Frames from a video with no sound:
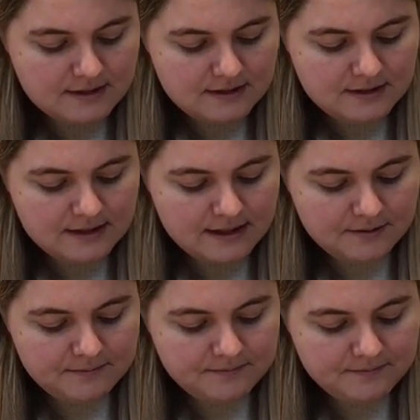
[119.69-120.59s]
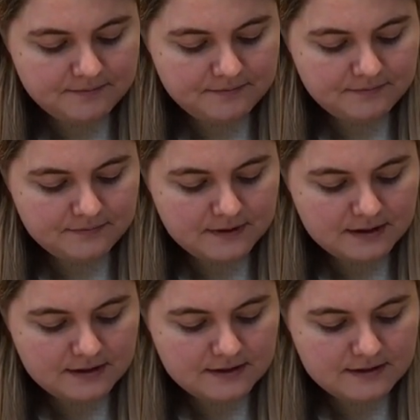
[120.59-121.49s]
Now,
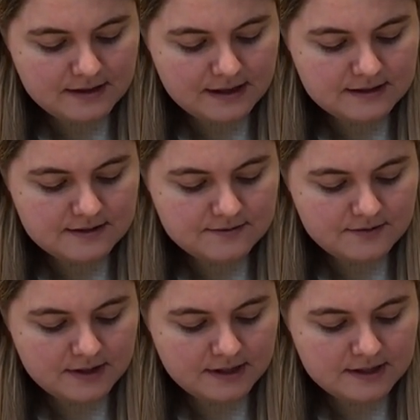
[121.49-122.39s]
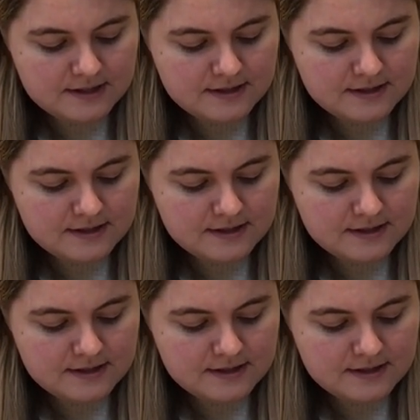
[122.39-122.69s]
that's very good. So